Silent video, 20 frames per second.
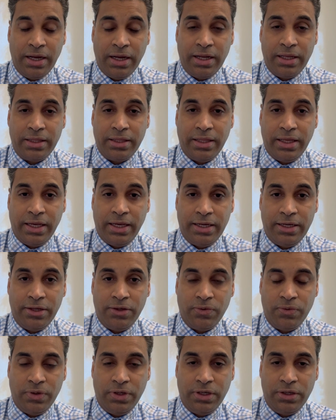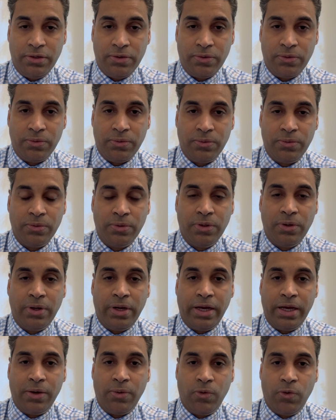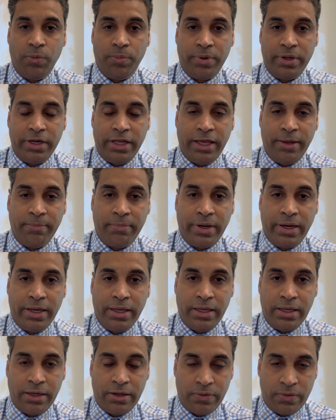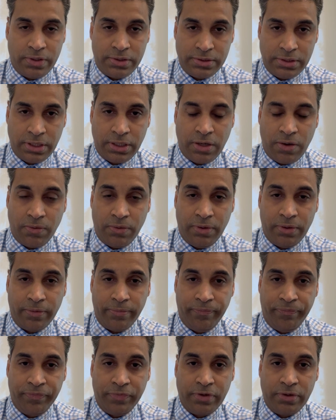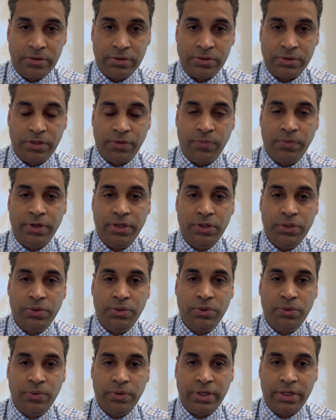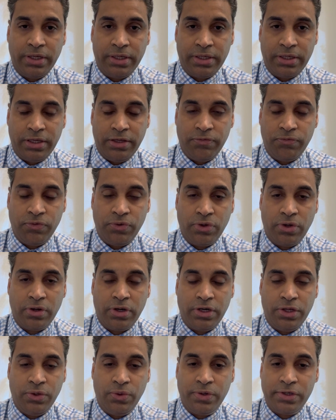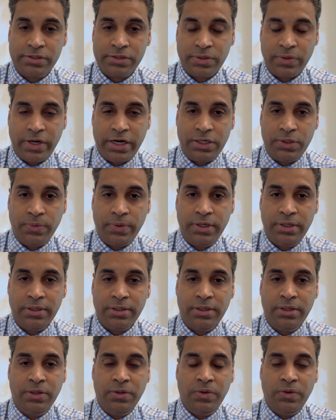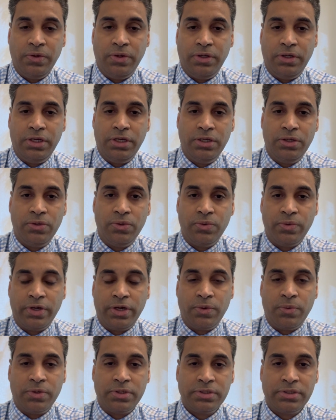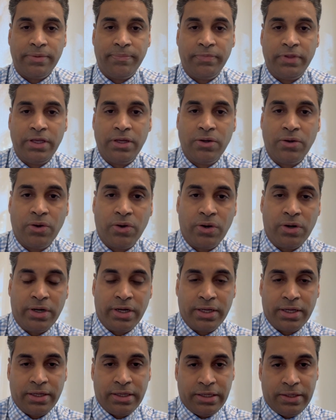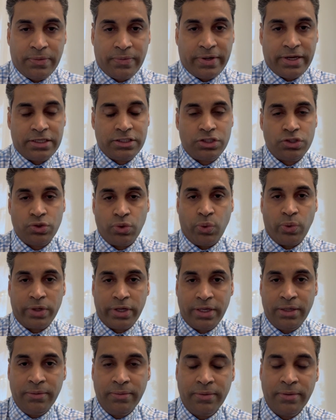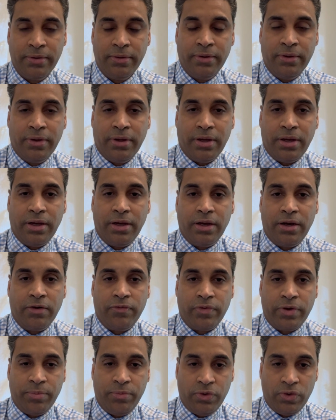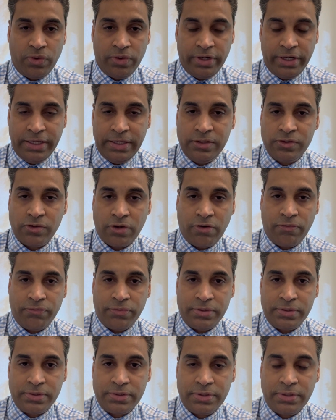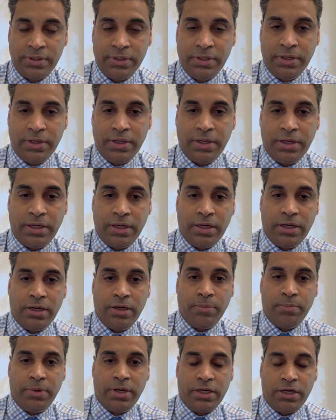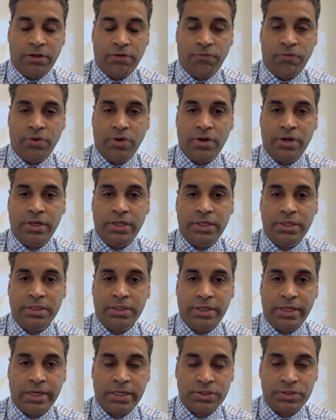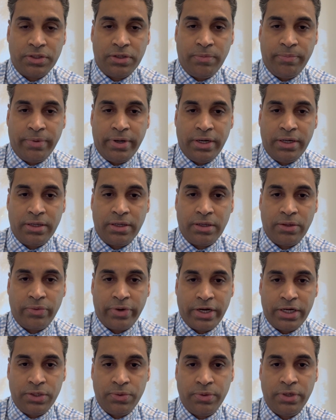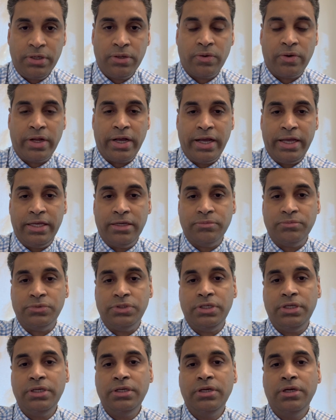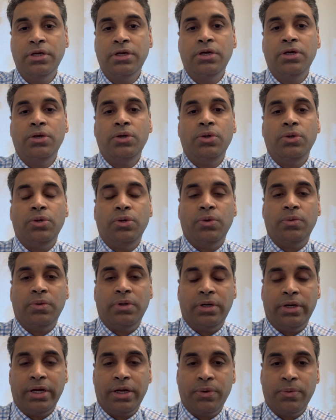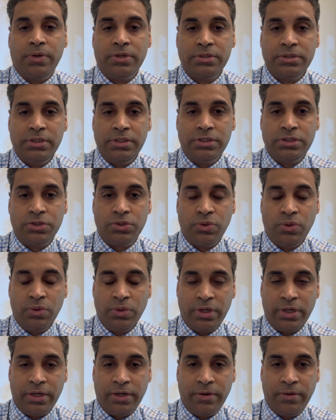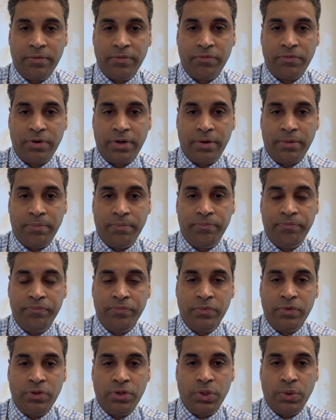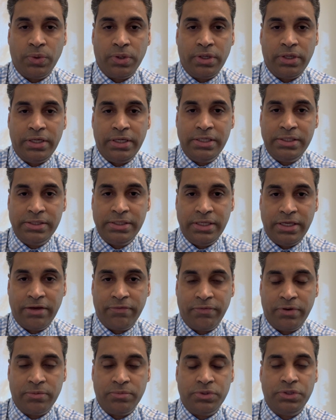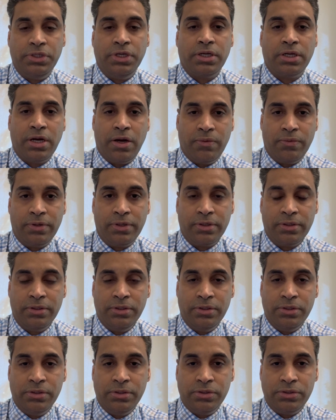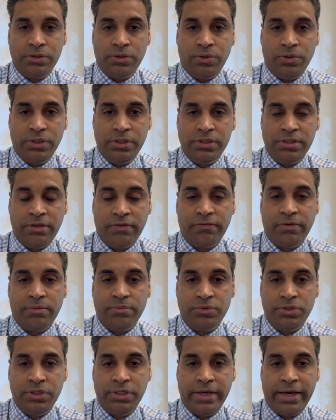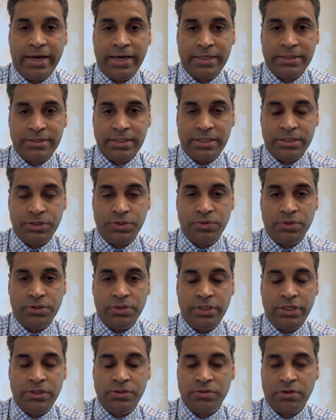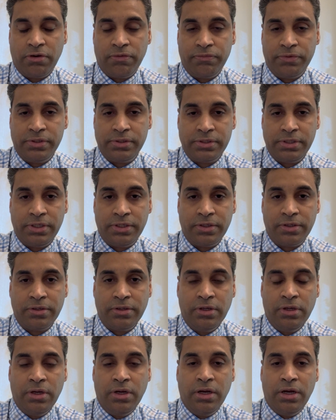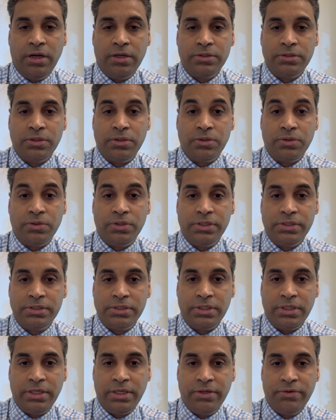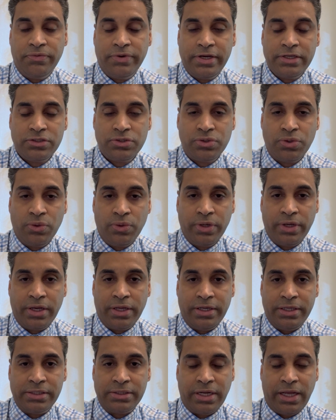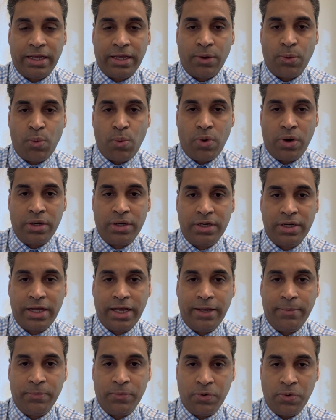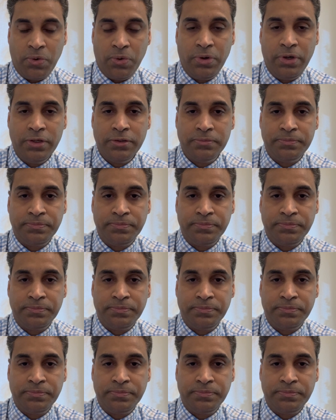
then you need to open a My ERAS account. So the way you do it, if you are a US graduate, you need to request something called ERAS token from your dean's office. But if you're an international medical graduate or IMG, you will request this token from your ECFMG account. So ECFMG acts as your dean's office here. So this ERAS token is like a one-time code